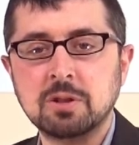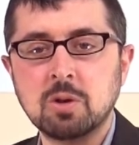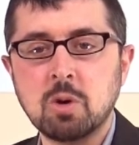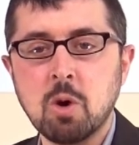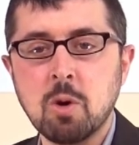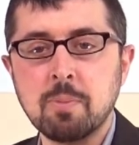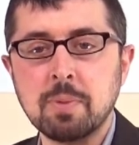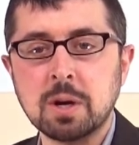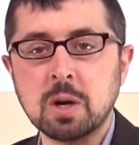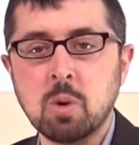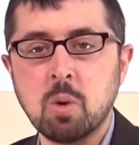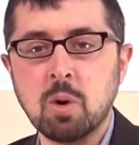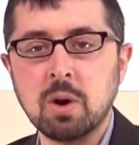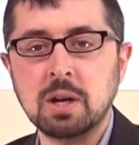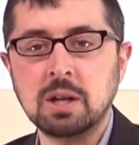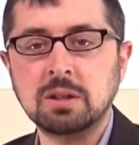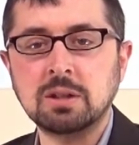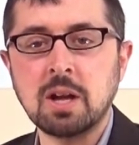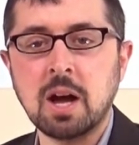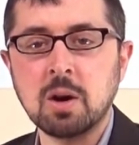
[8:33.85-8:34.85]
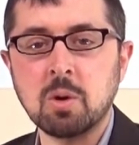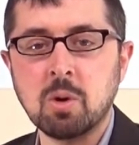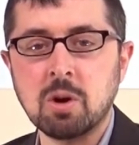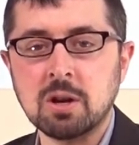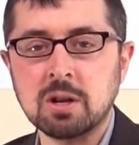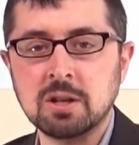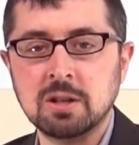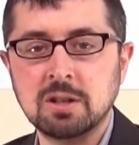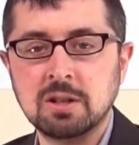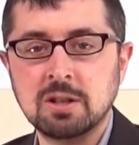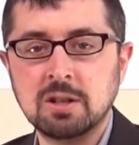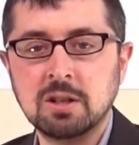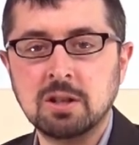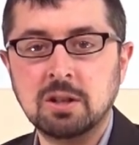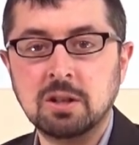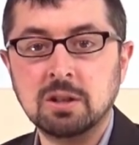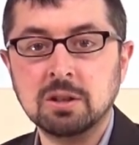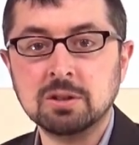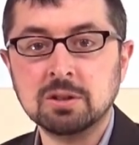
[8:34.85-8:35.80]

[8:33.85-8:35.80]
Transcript: or PCORI.org.